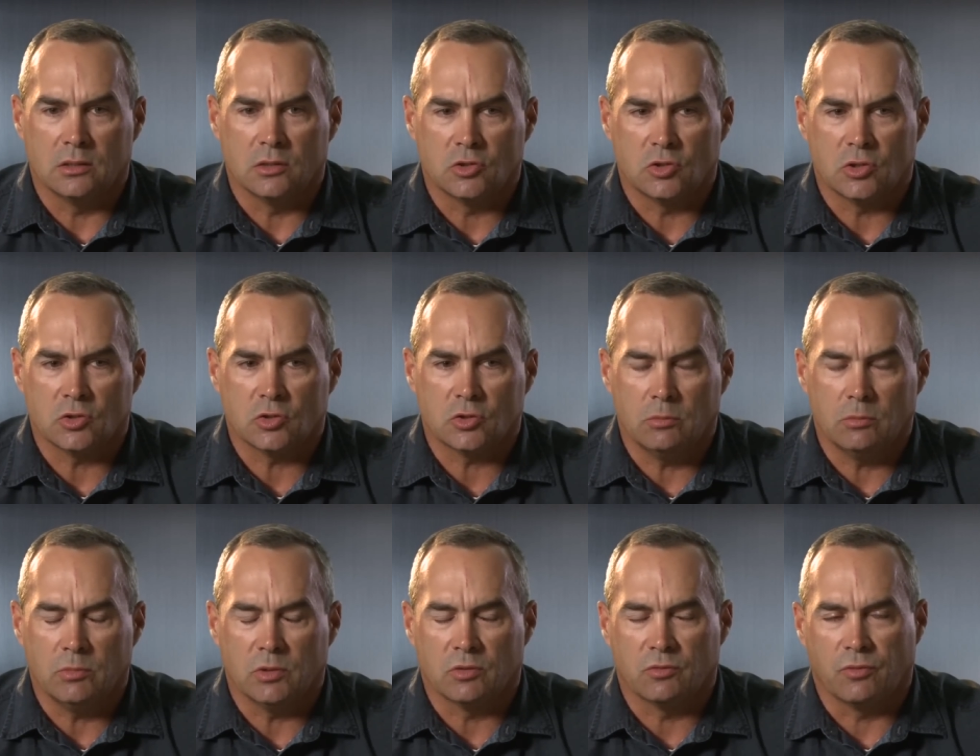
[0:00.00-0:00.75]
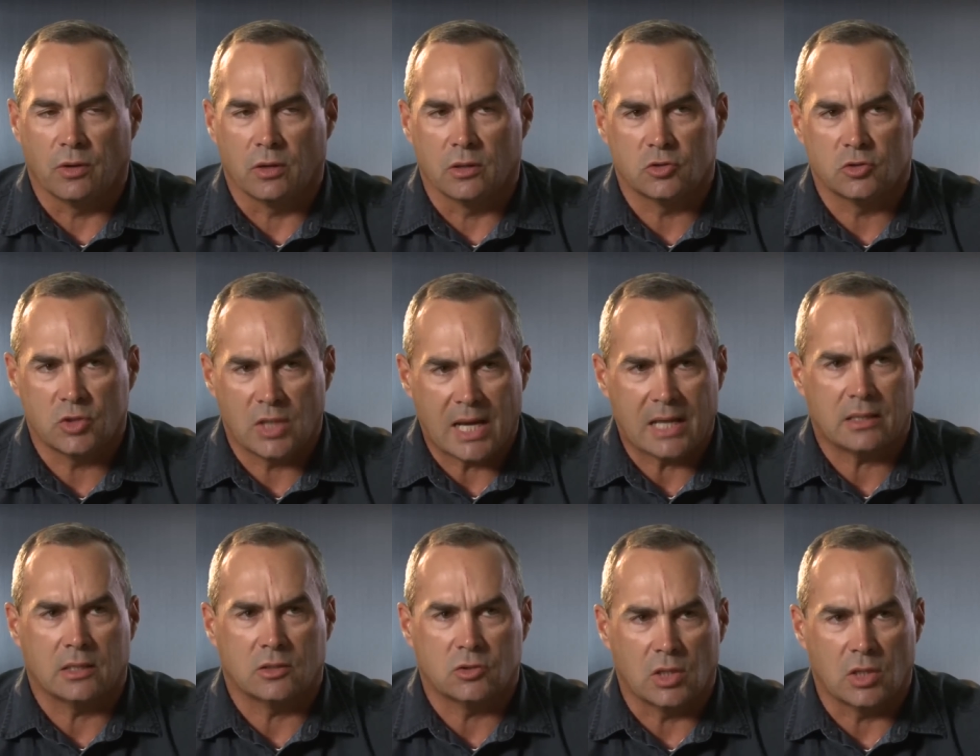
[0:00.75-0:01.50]
the system as far as
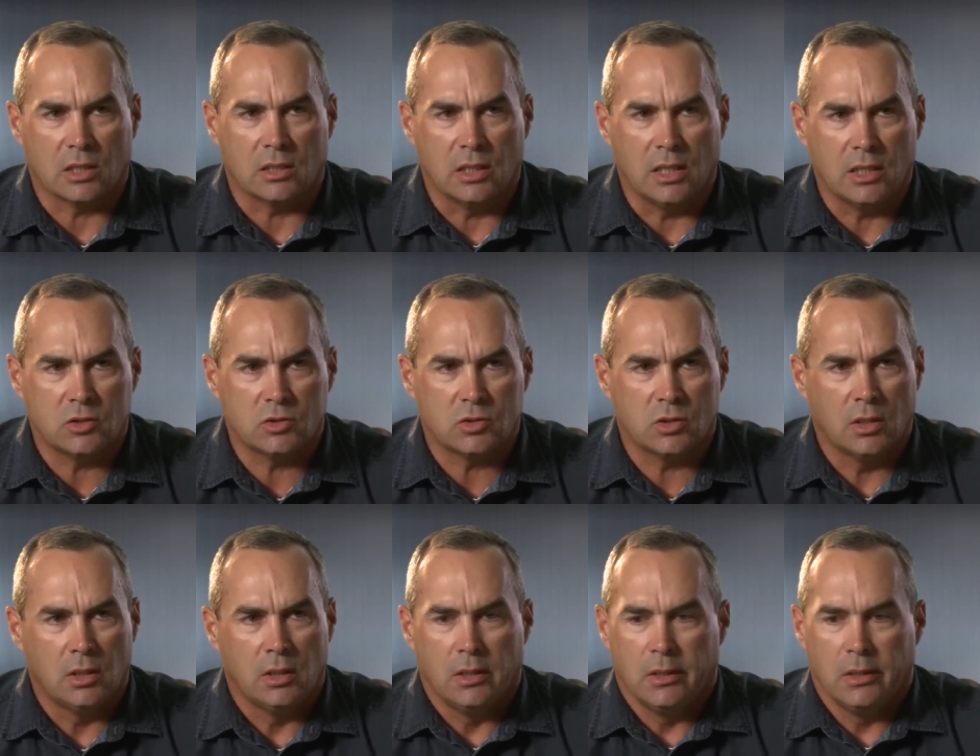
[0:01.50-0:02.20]
tactics, techniques.